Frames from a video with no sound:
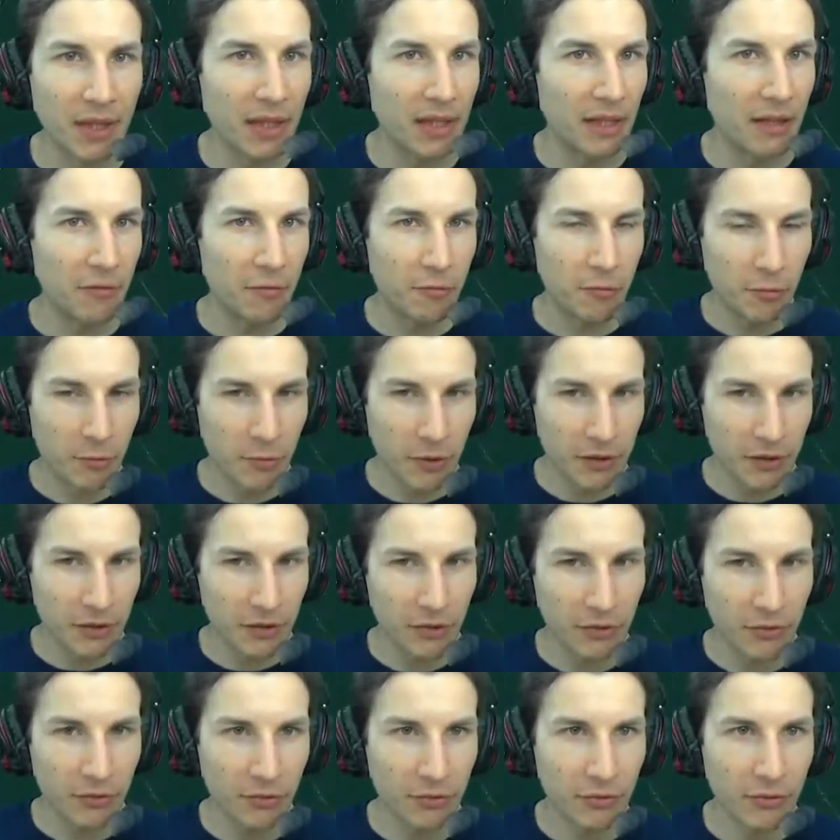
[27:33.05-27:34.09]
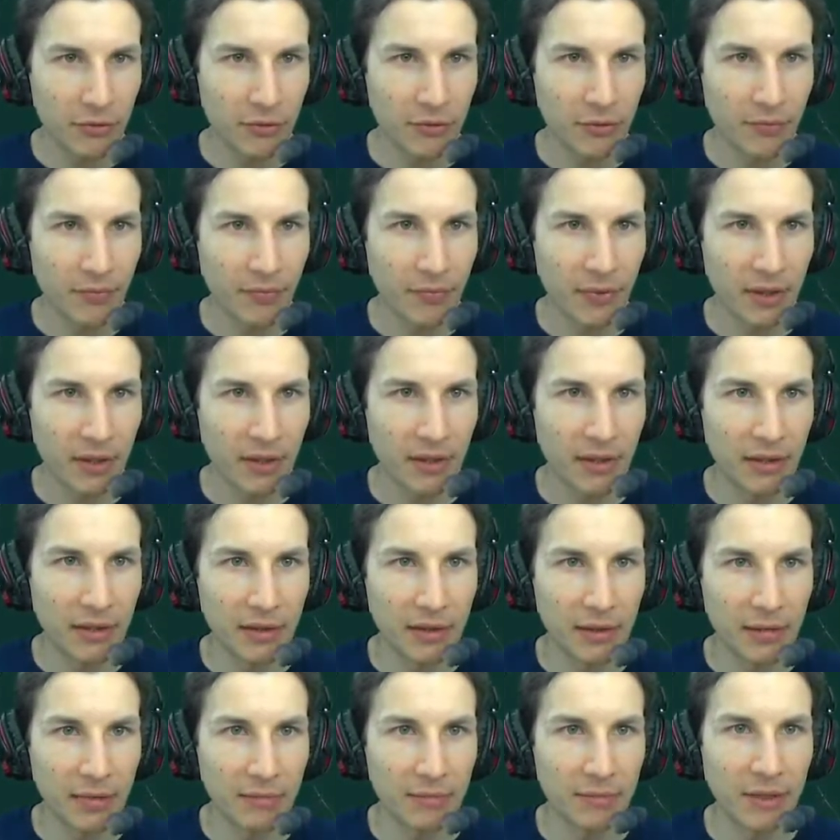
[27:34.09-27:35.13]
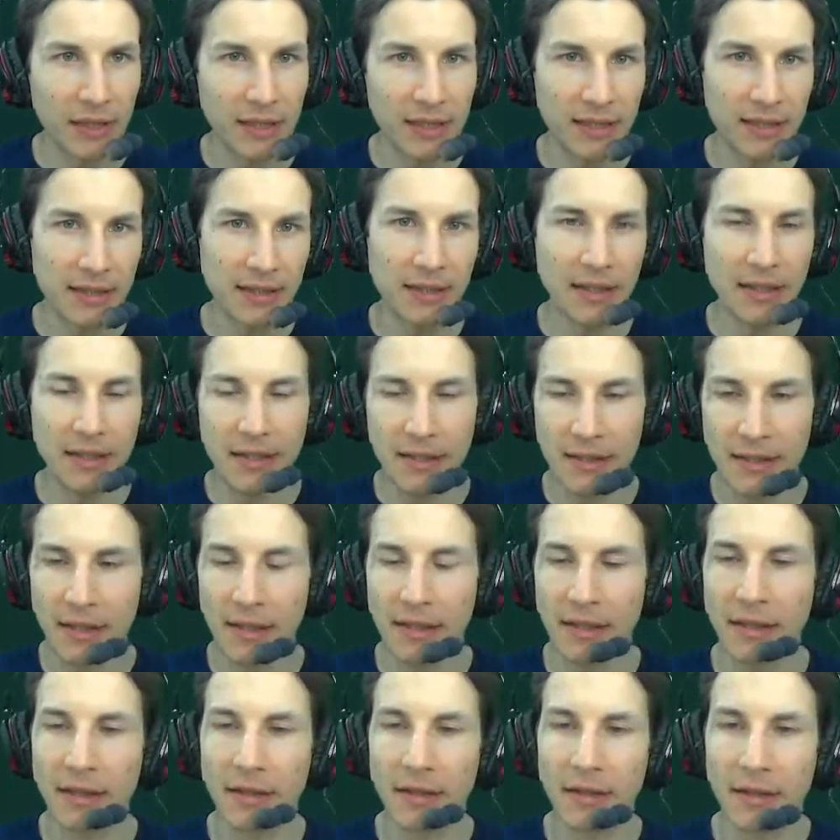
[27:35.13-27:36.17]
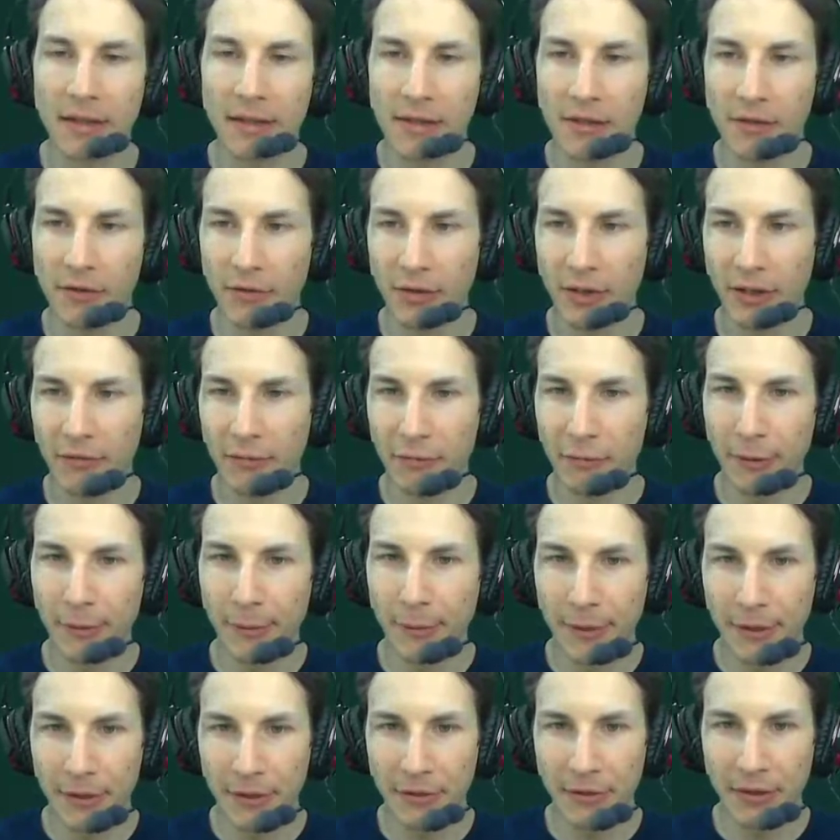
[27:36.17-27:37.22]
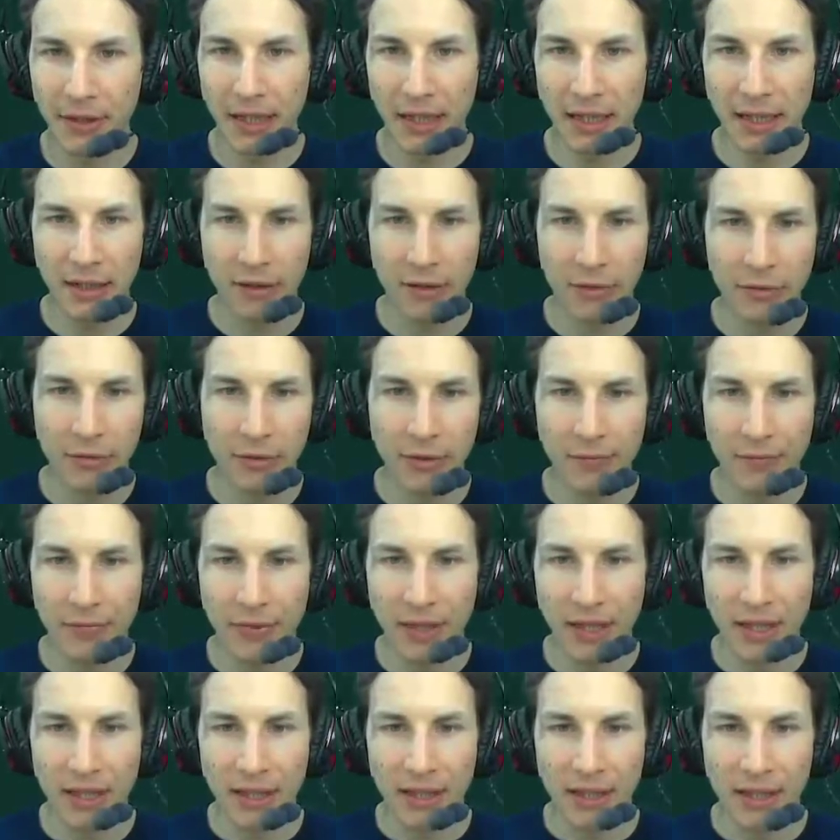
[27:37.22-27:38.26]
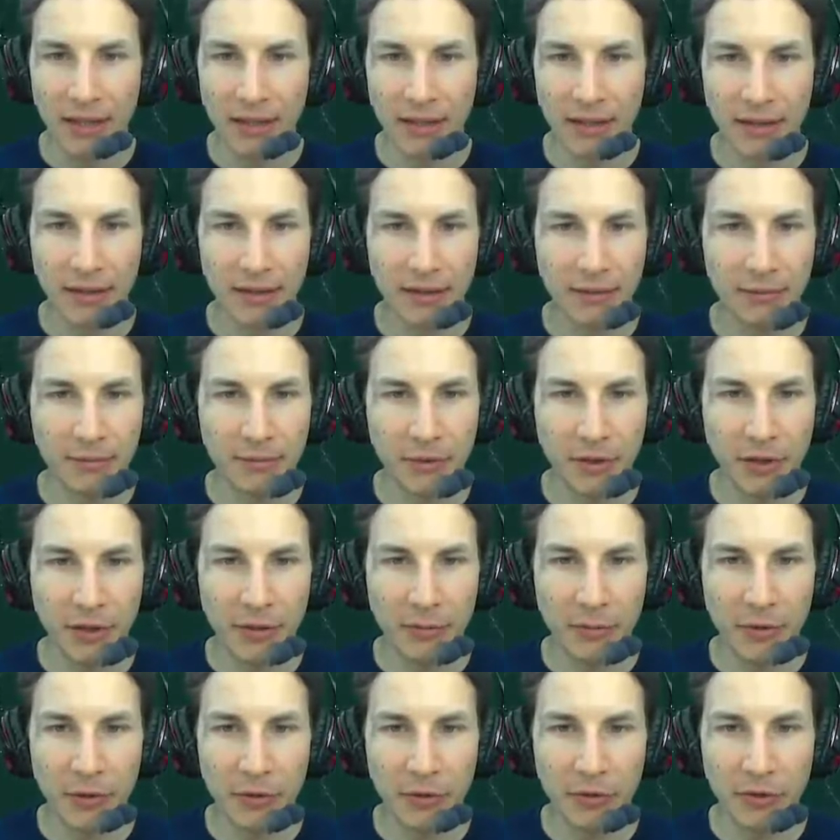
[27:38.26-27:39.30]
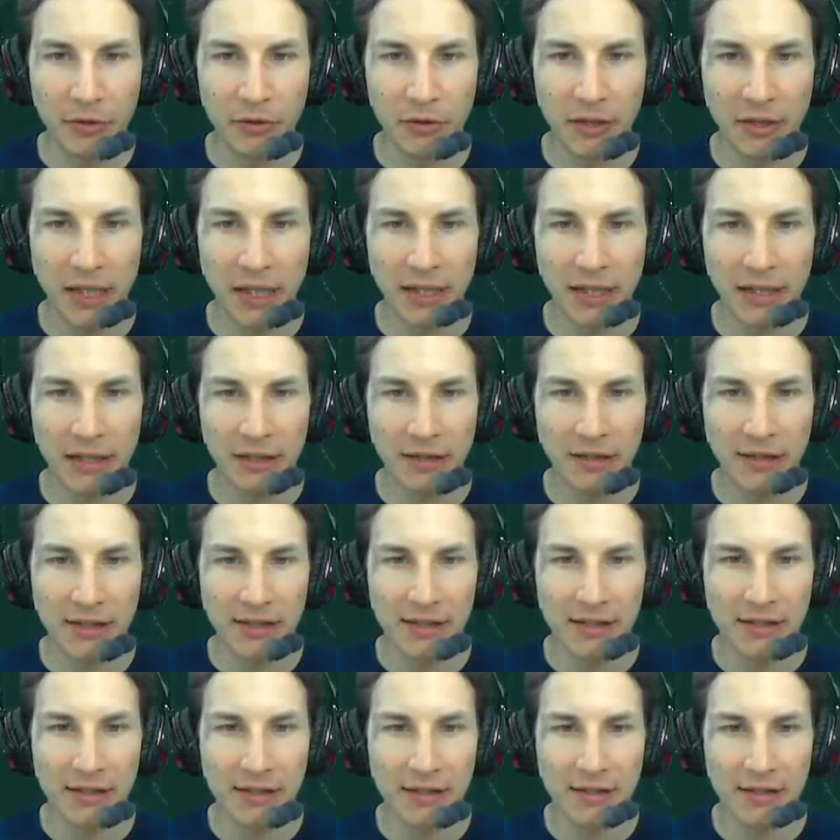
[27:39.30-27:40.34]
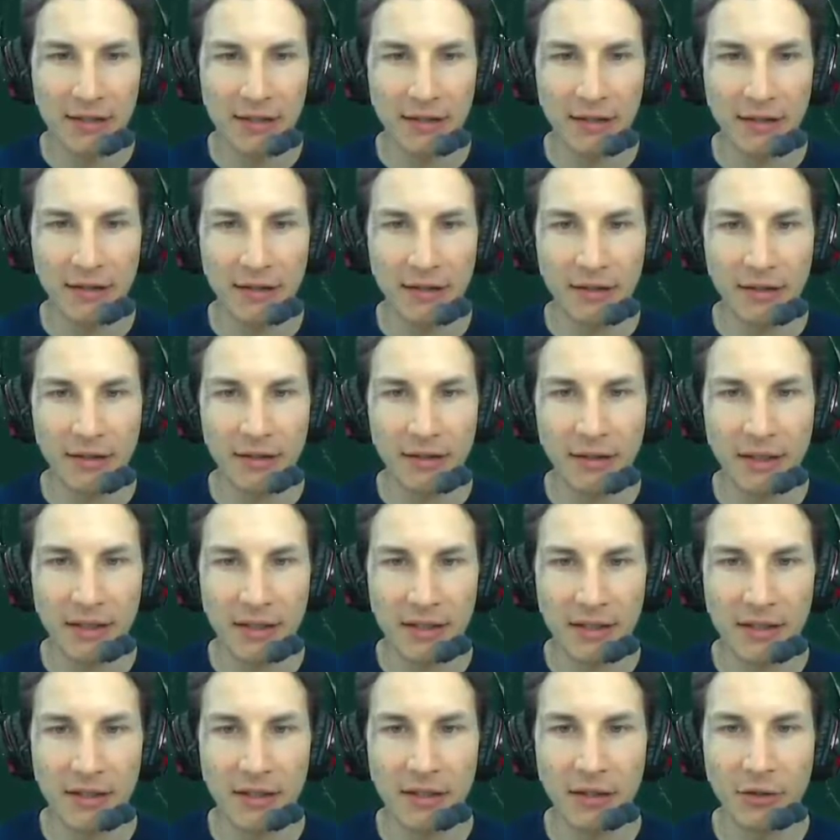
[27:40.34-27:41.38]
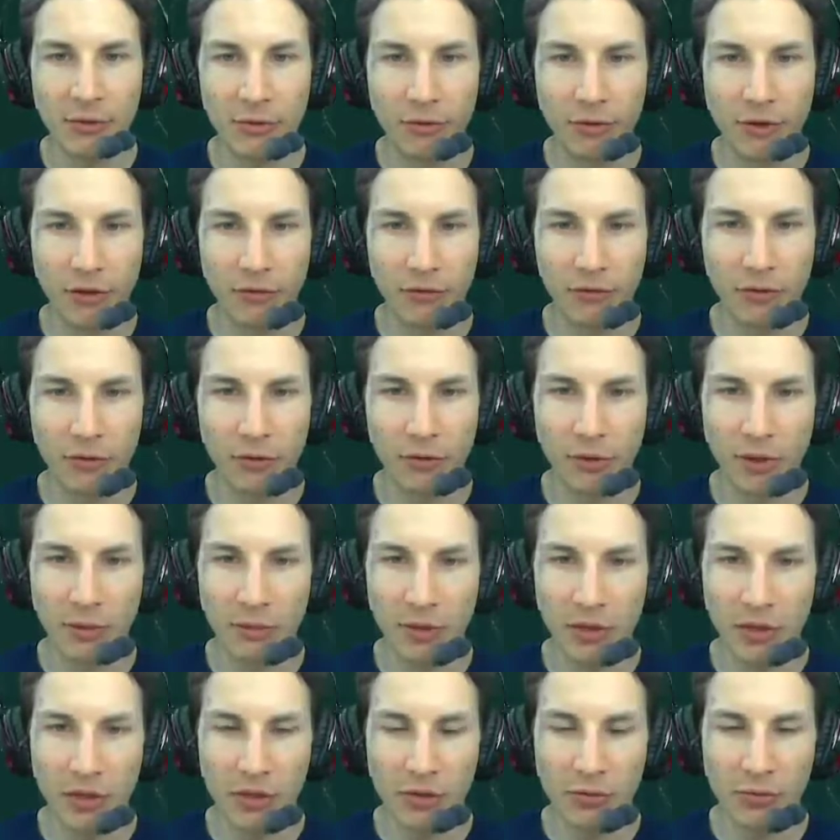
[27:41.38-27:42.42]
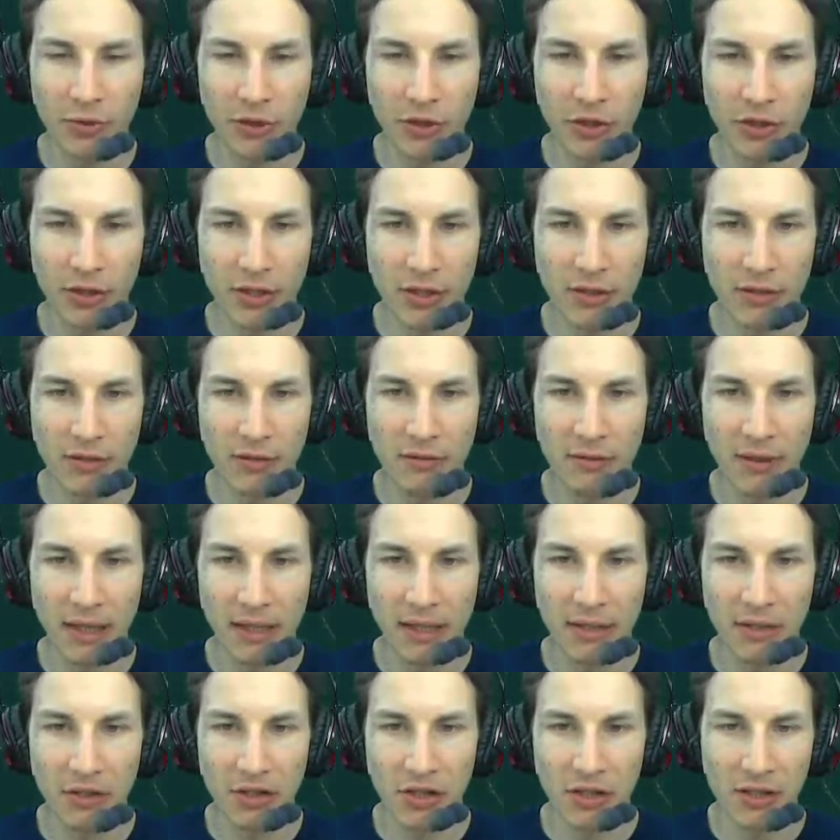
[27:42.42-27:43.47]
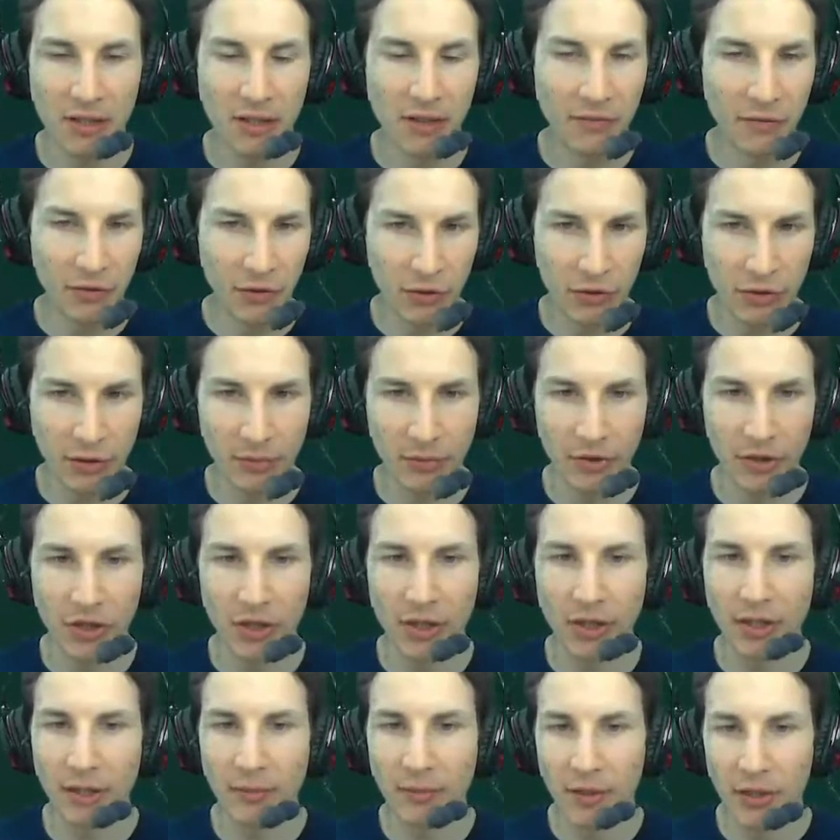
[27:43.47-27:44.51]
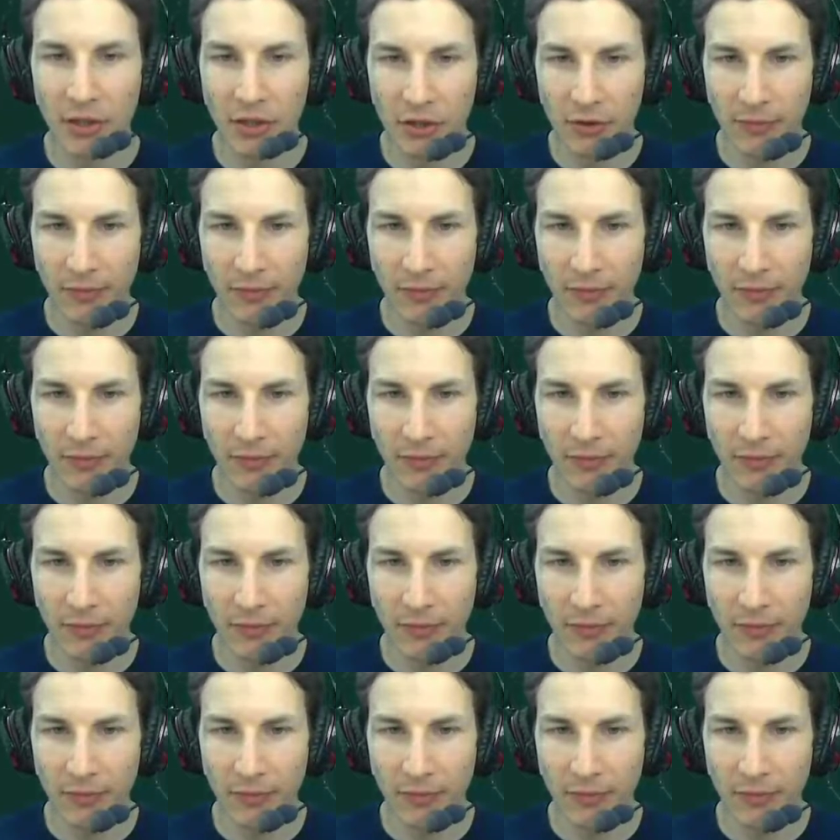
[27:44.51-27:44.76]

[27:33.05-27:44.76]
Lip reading: If we want to let's stay here. Yeah. So if we want to now, so I'm going to take this this QCOV2 image, that's just a virtual machine image,